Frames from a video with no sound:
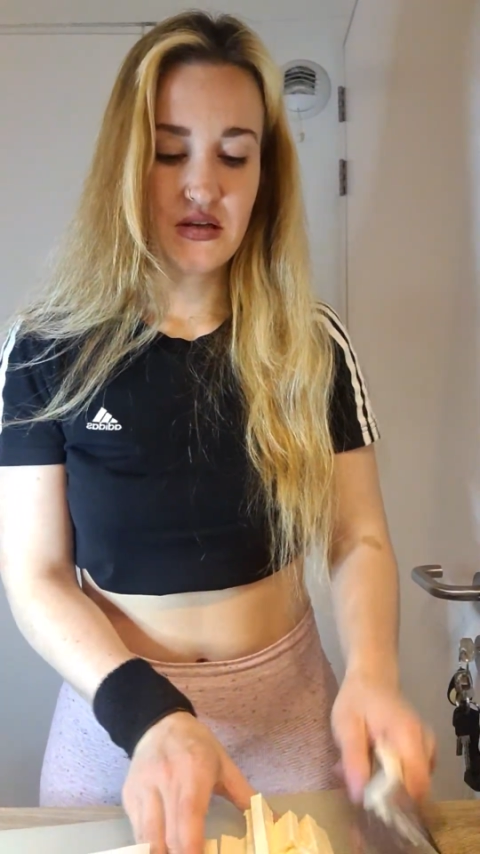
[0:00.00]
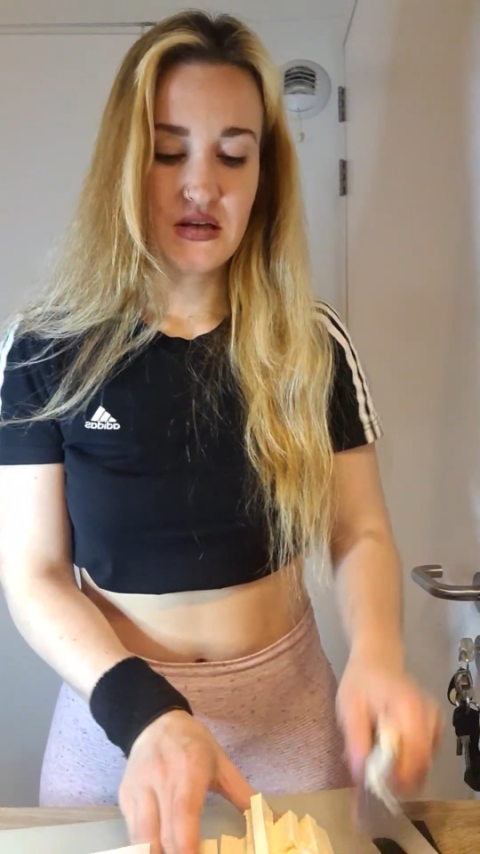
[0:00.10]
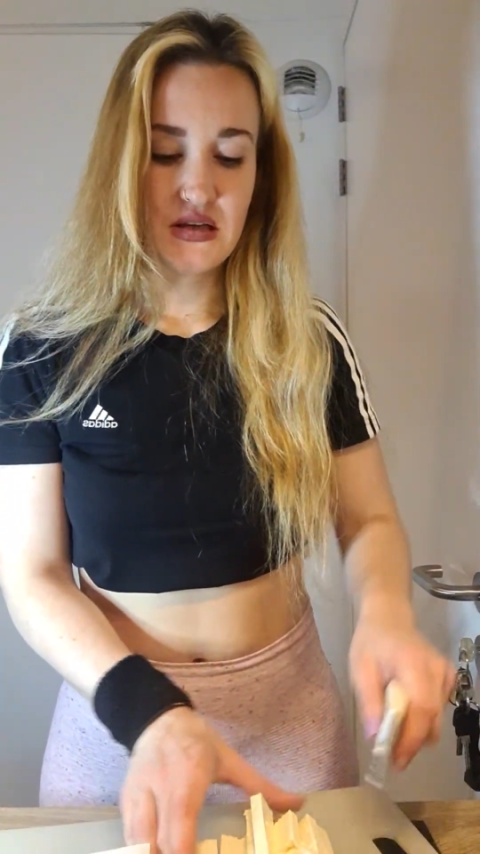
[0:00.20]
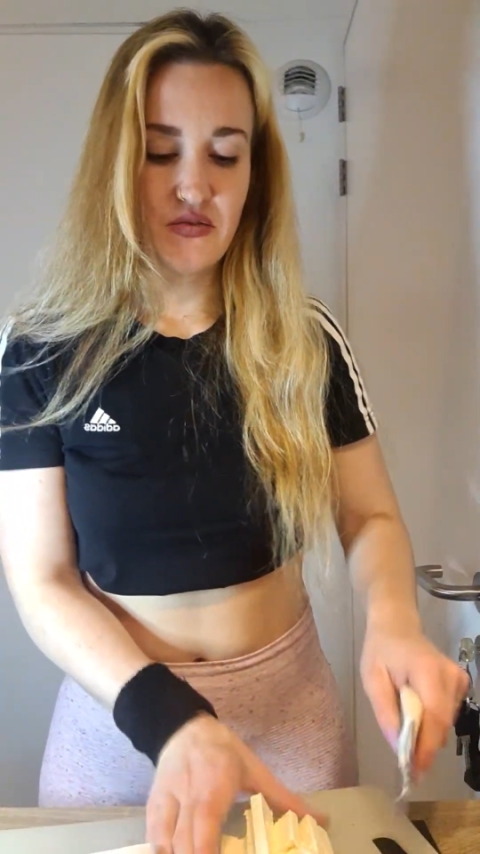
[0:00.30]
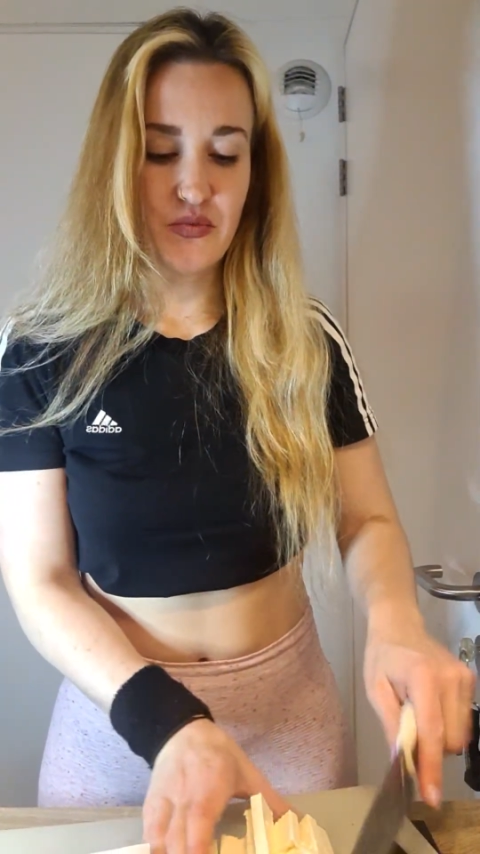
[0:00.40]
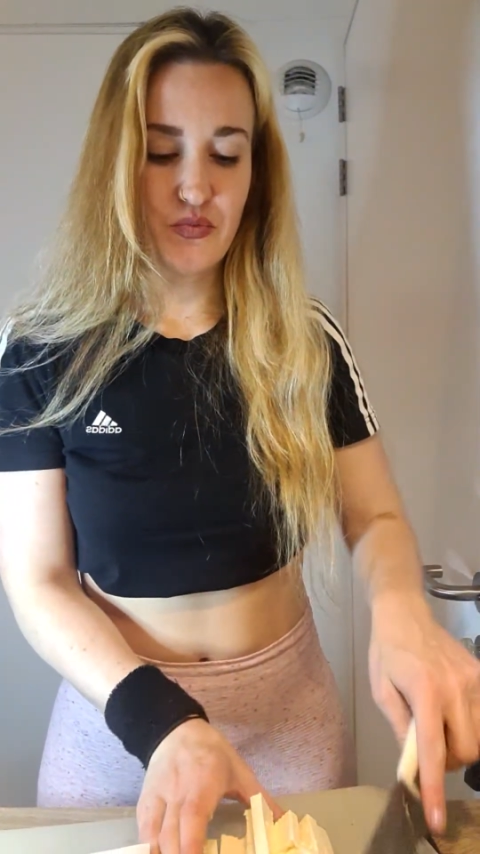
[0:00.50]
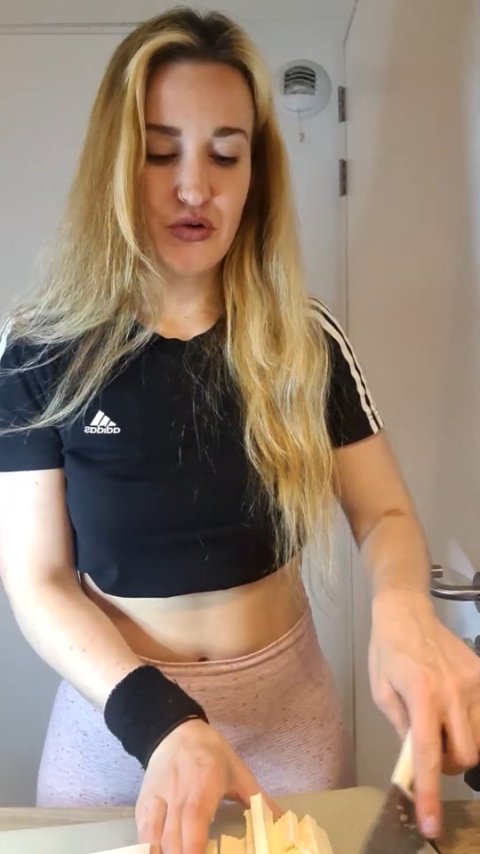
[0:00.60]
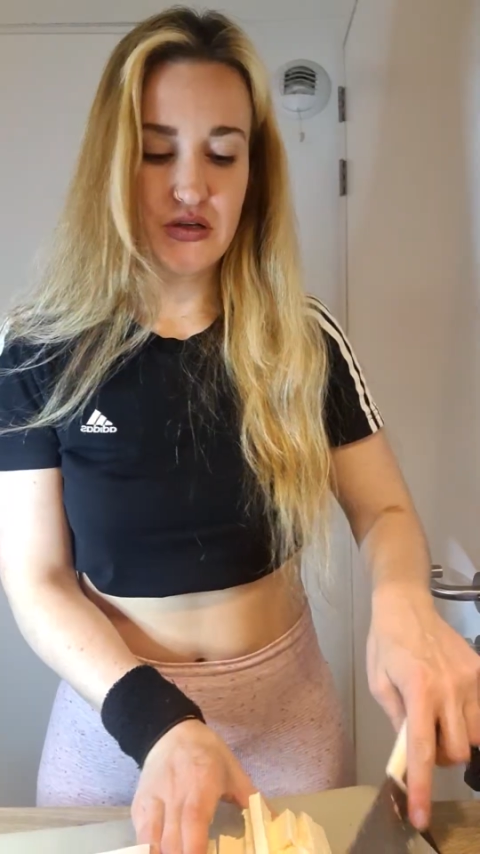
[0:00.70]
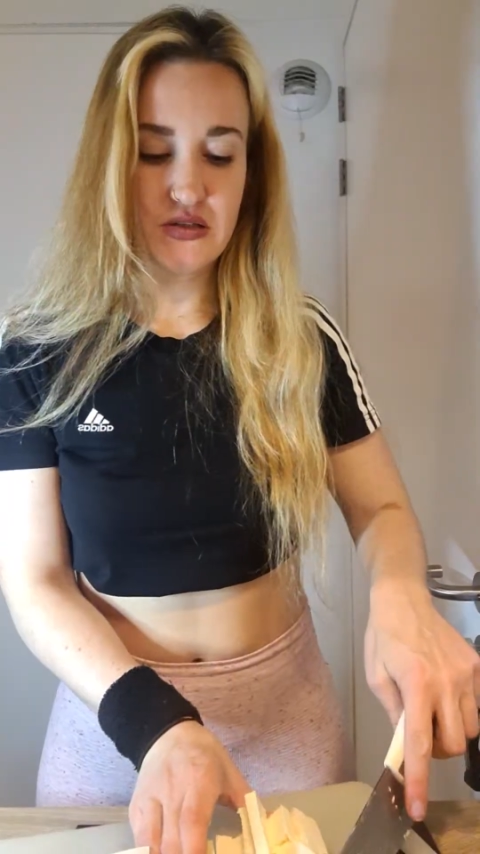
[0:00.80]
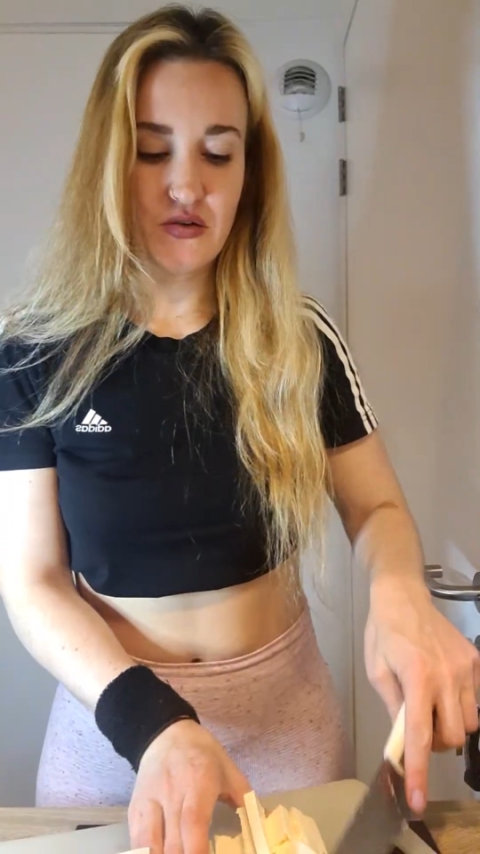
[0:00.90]
never break
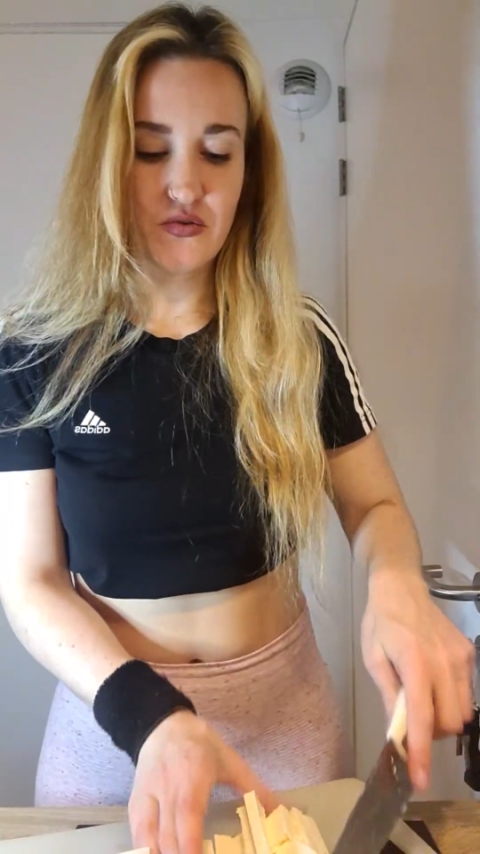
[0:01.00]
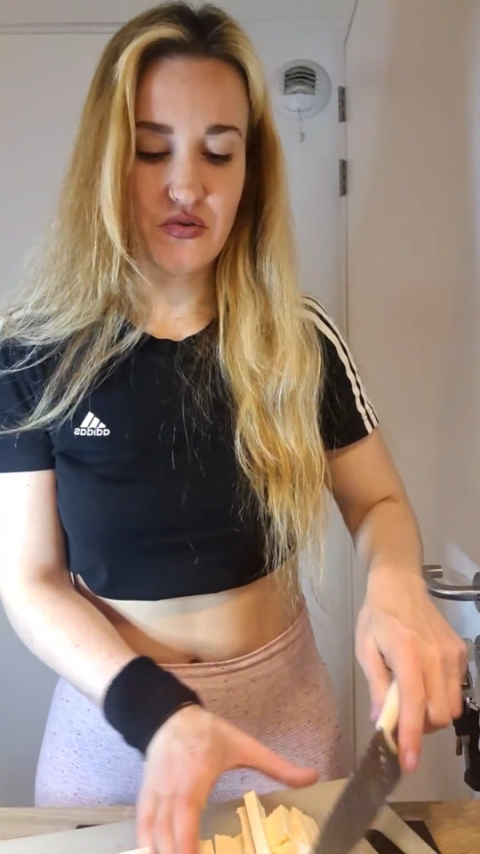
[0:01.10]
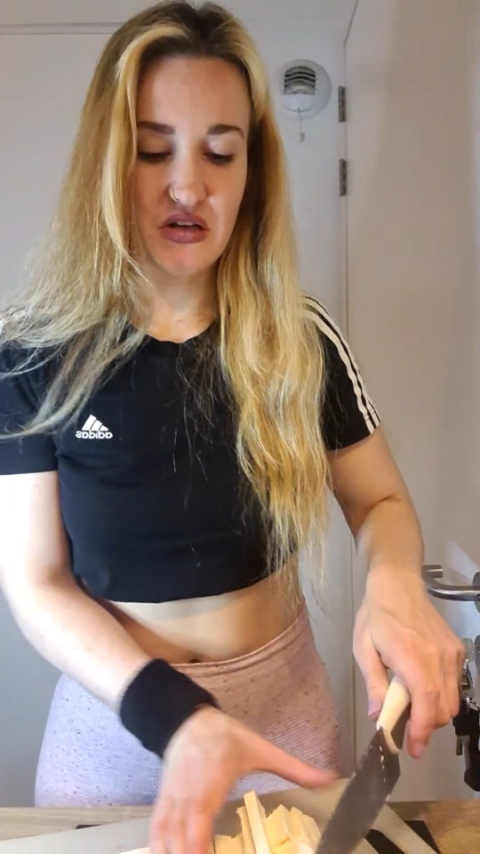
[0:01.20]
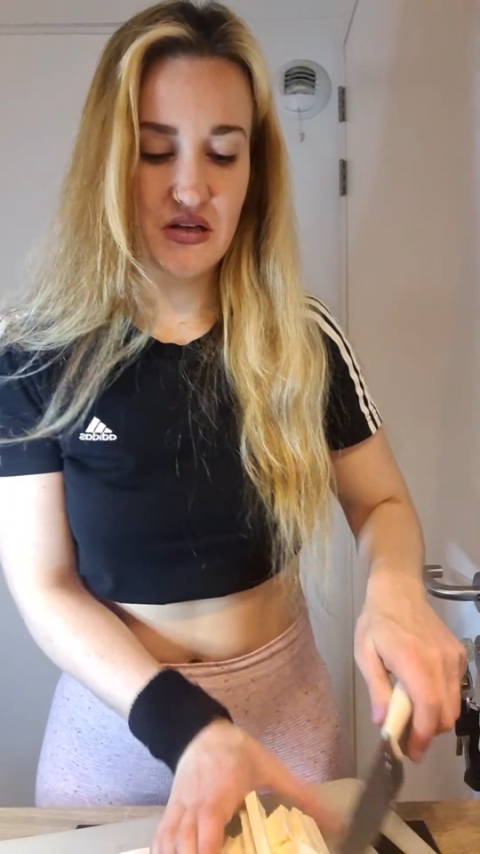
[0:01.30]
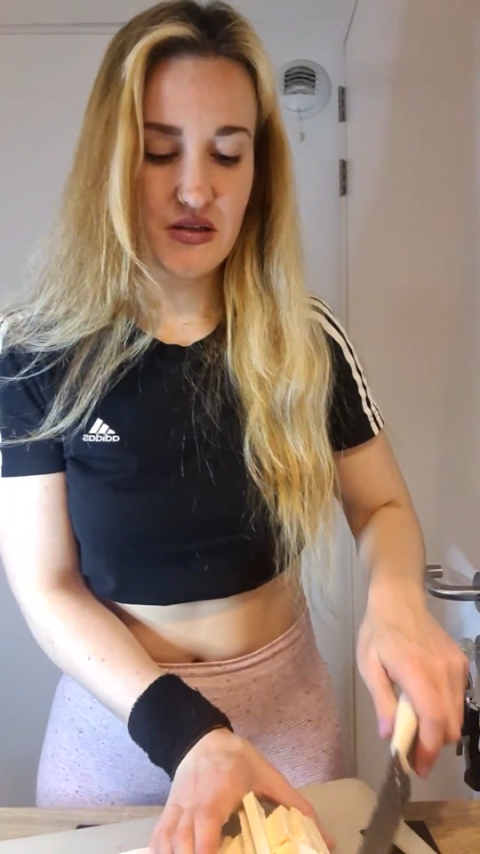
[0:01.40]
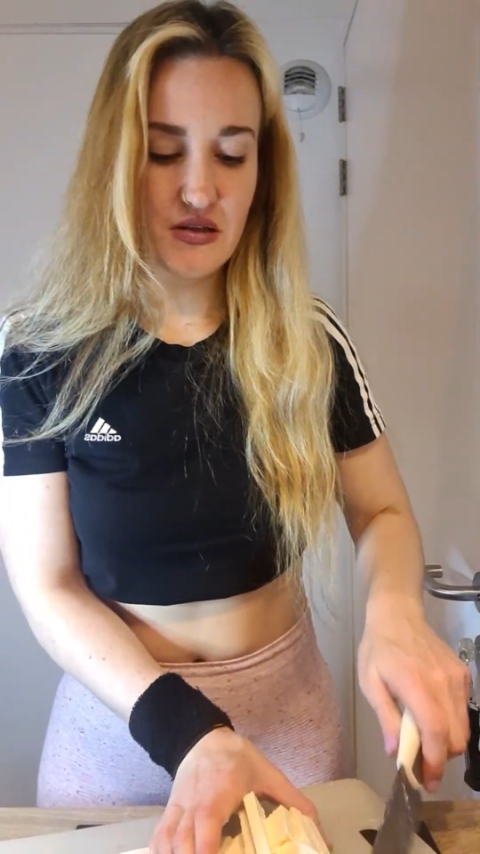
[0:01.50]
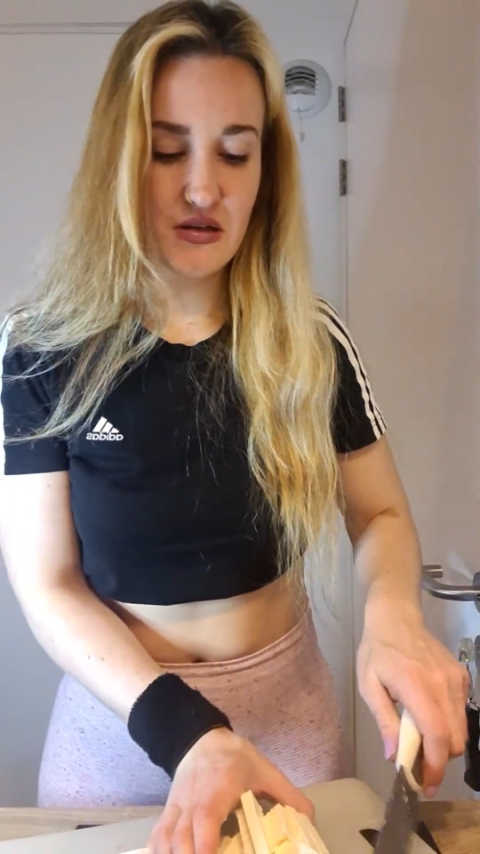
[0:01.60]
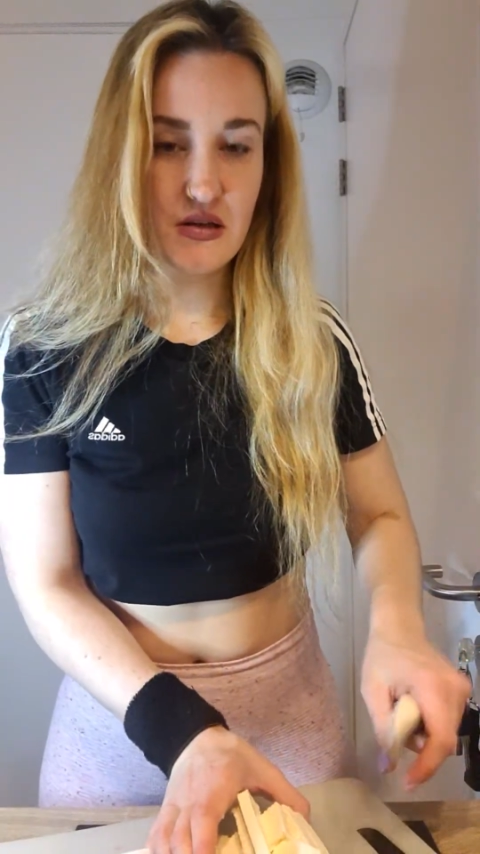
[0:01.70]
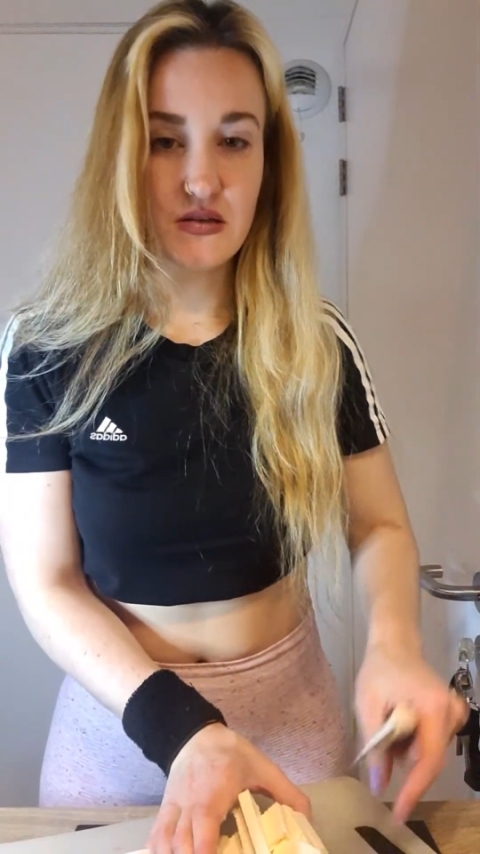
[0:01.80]
down or anything like